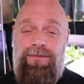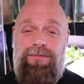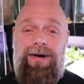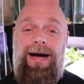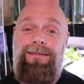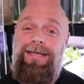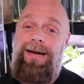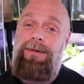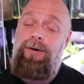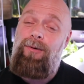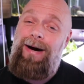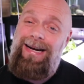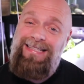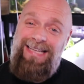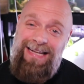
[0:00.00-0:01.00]
from Primetime
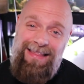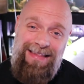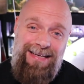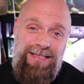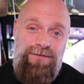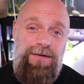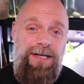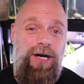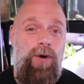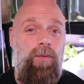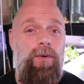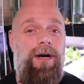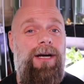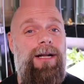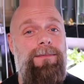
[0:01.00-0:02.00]
Aquatics, and in this video
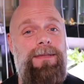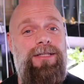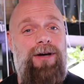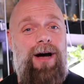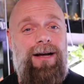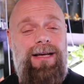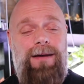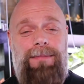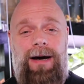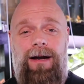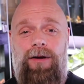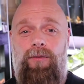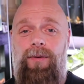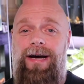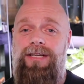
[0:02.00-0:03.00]
we're going to be talking about
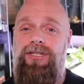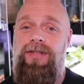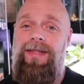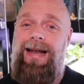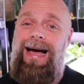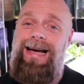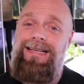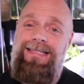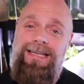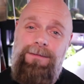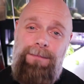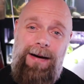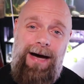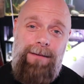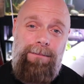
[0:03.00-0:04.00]
a question that I see
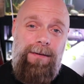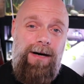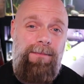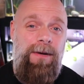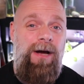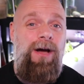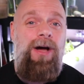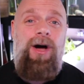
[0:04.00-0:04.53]
pop up